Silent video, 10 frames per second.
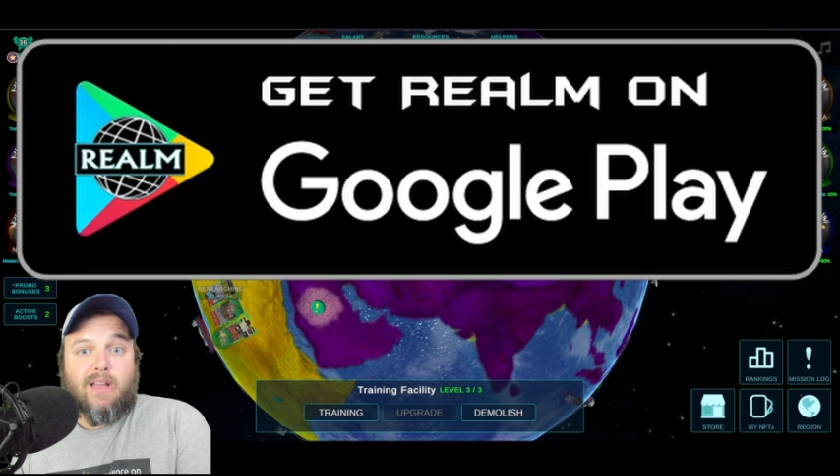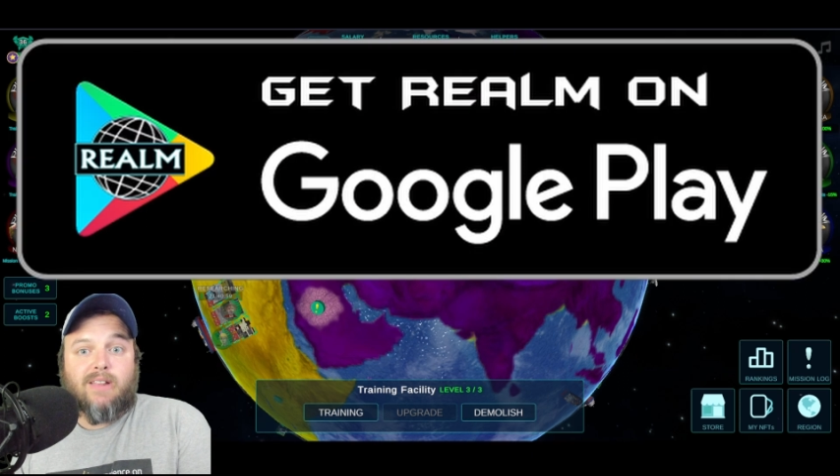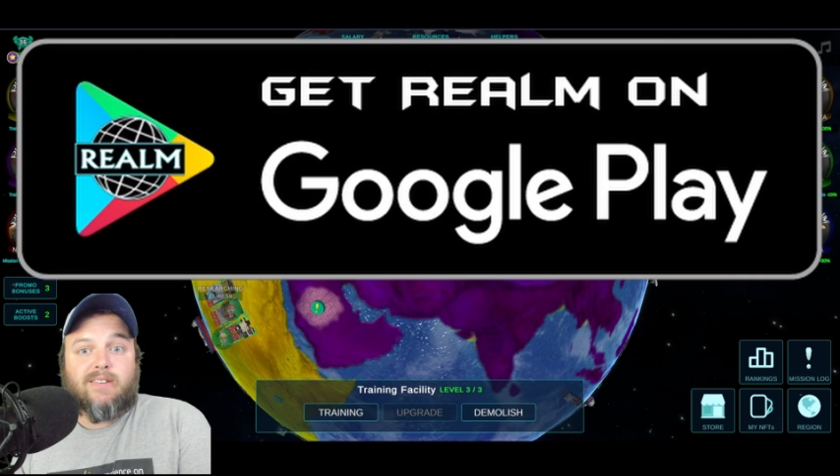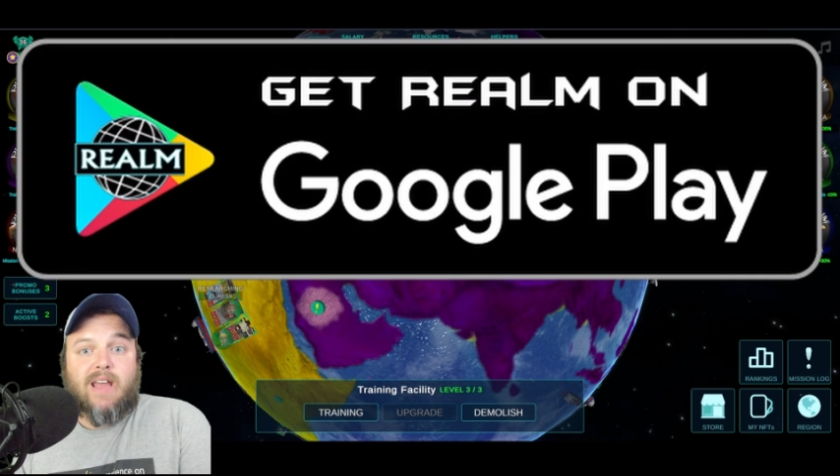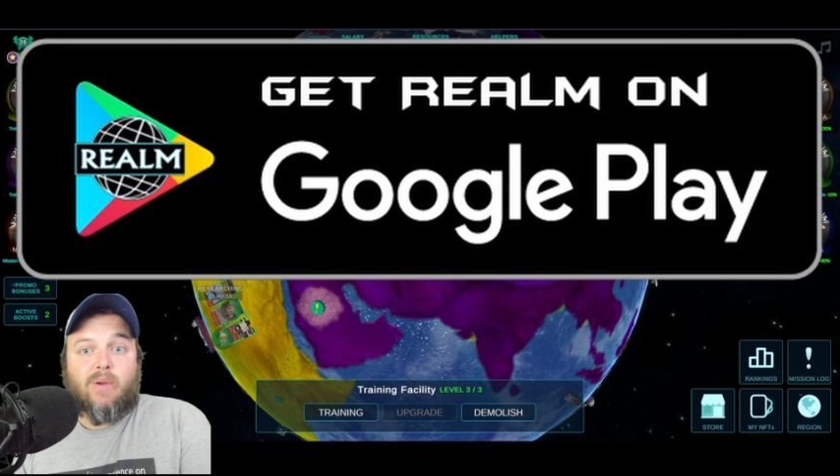
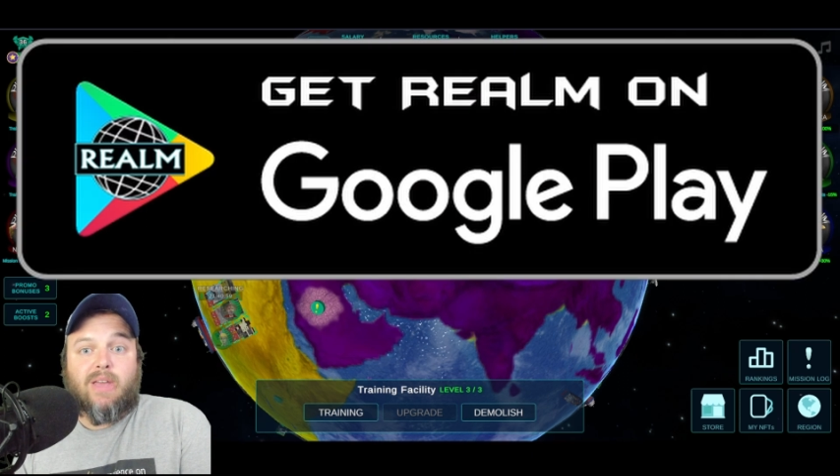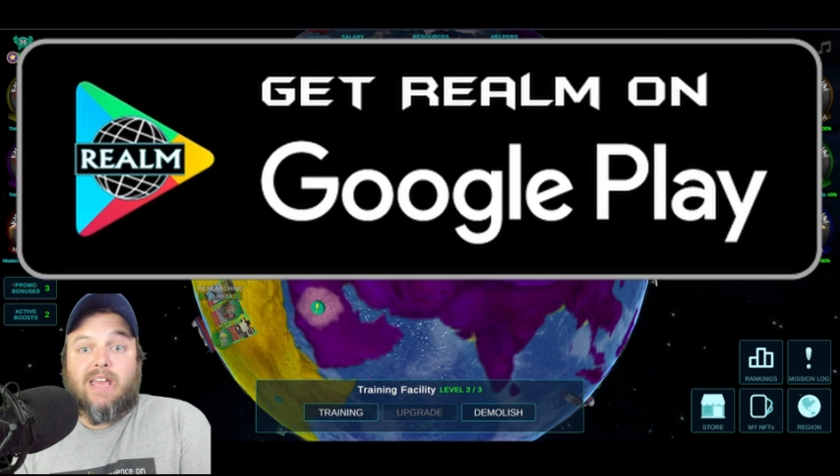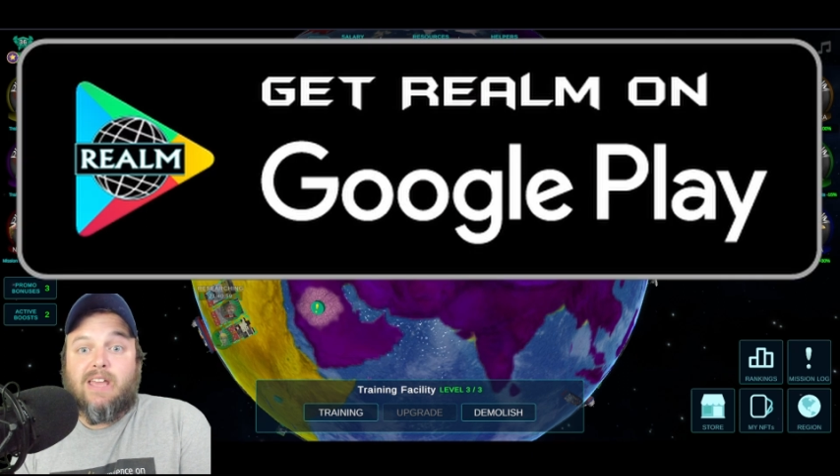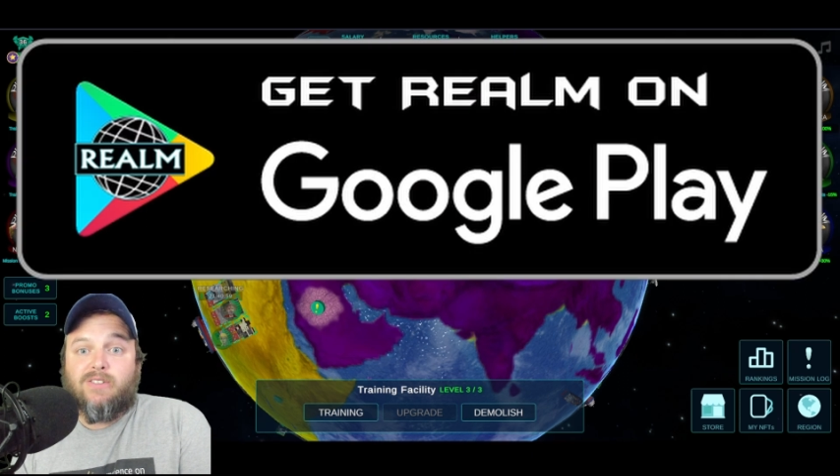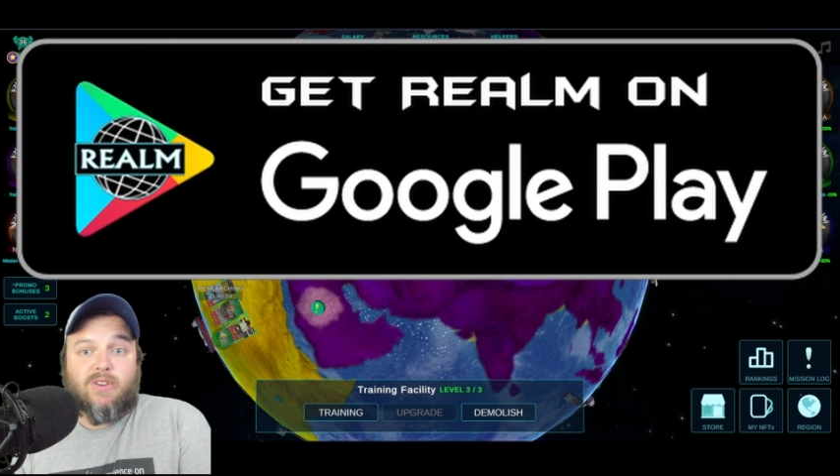It's now
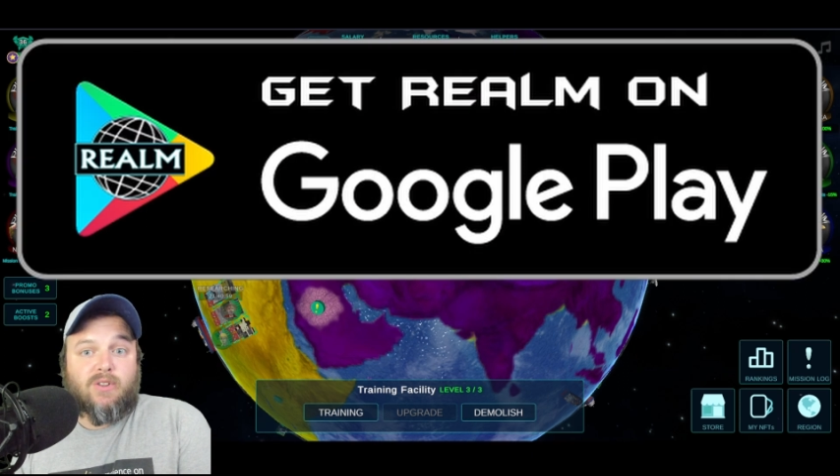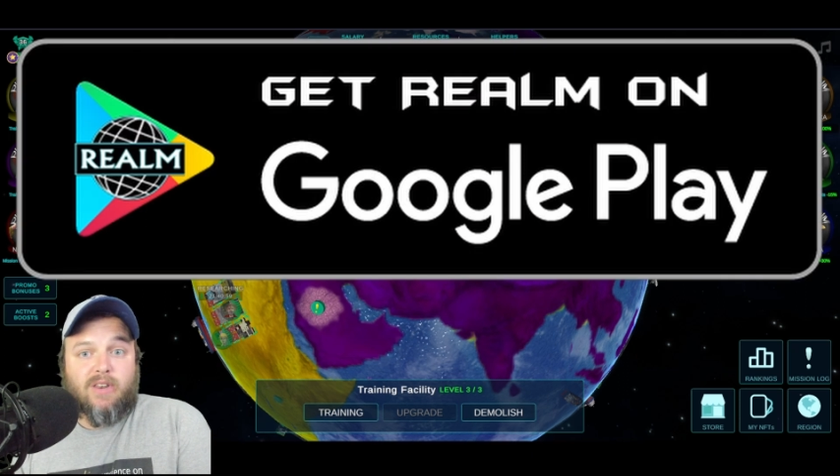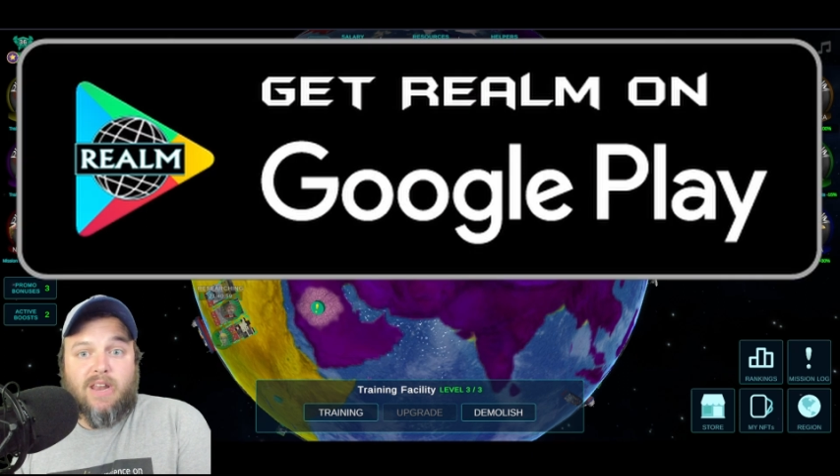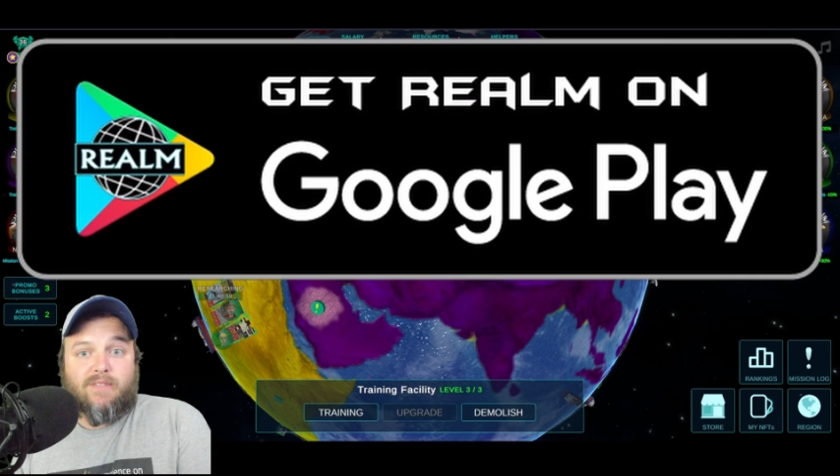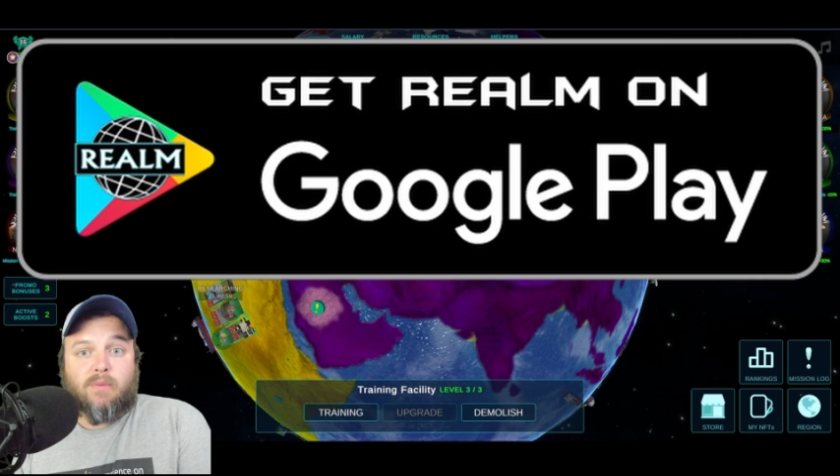easier
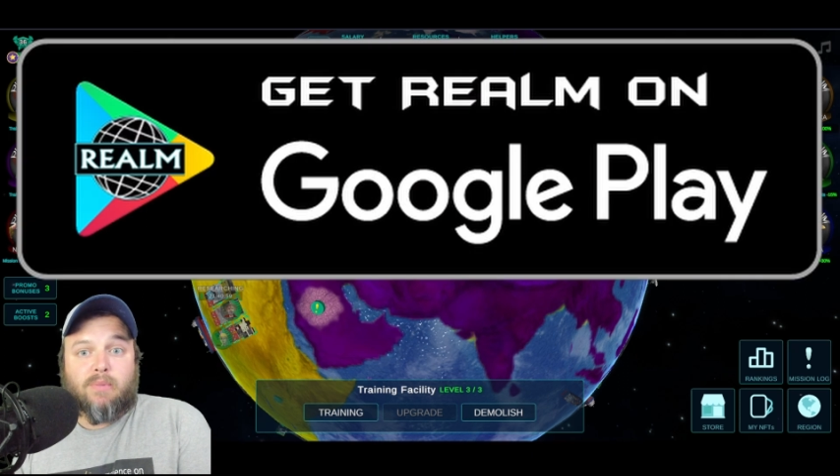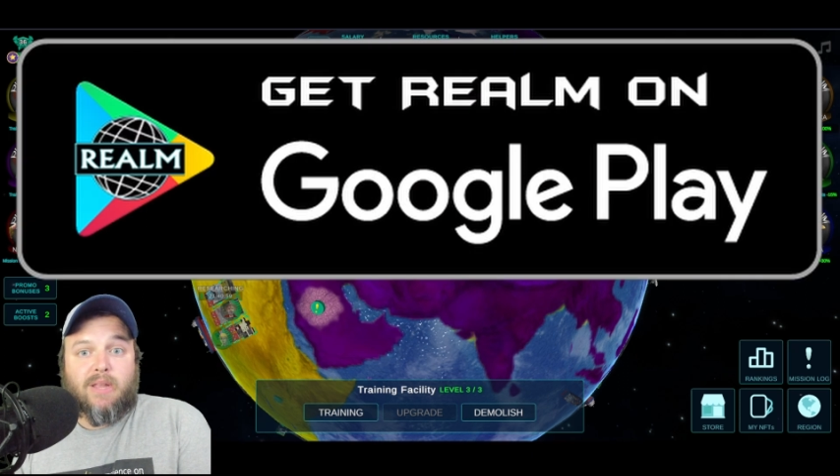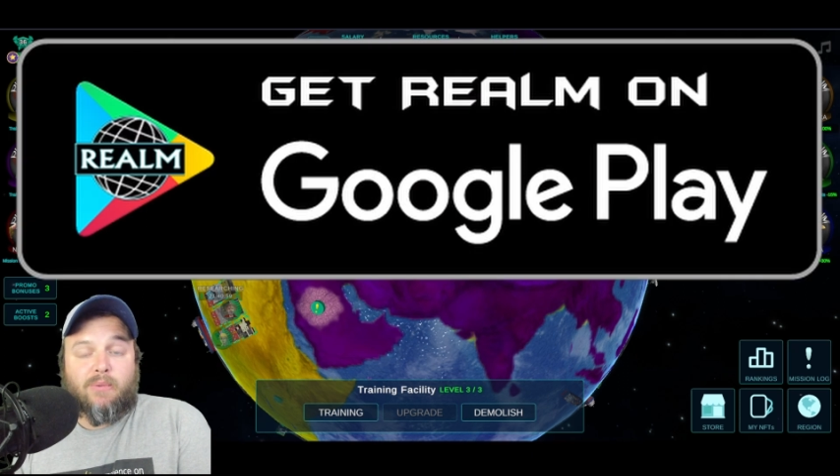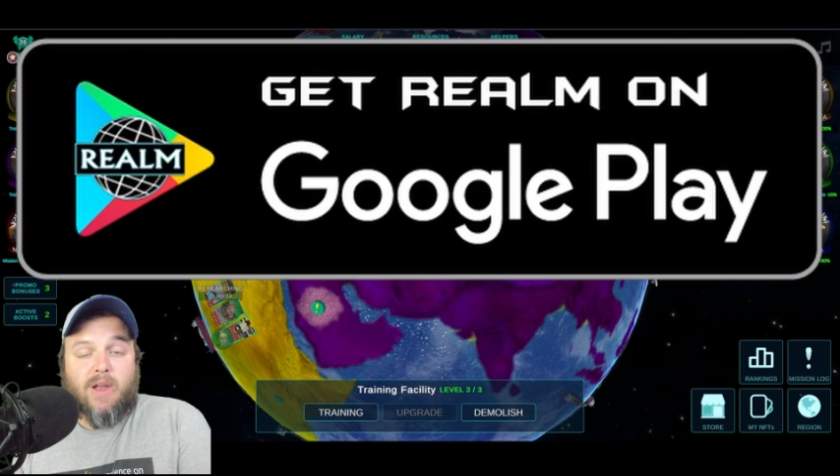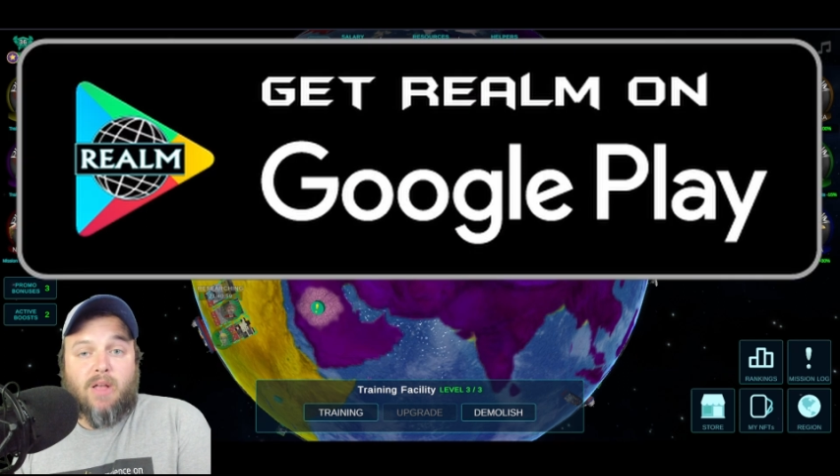than ever to
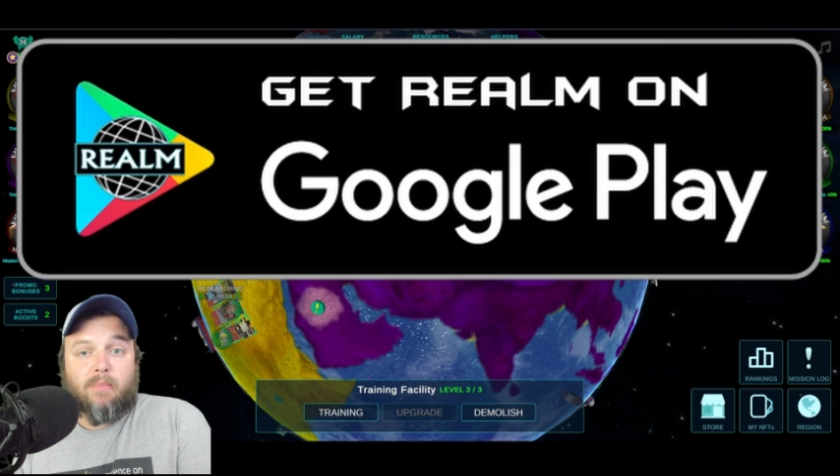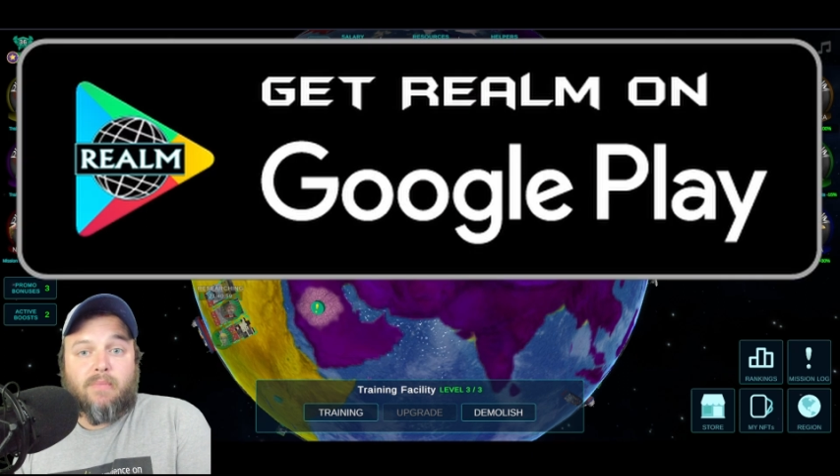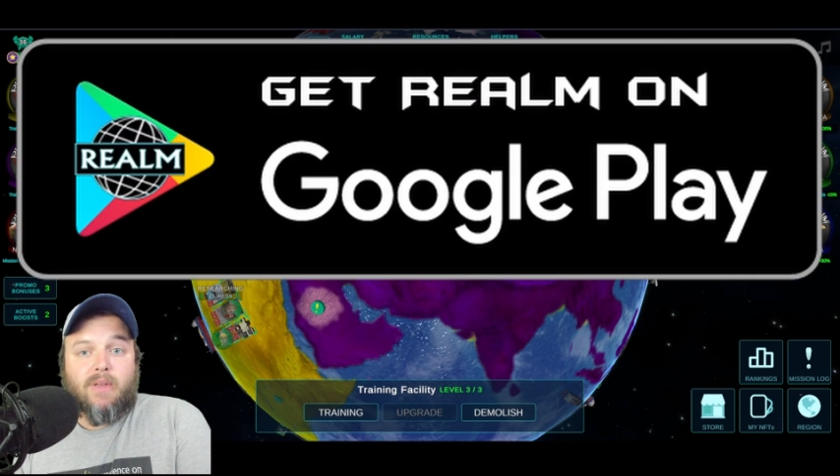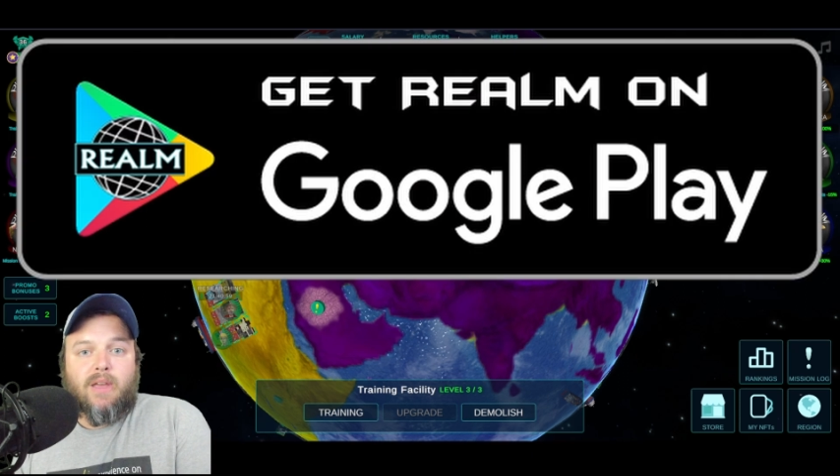play Realm.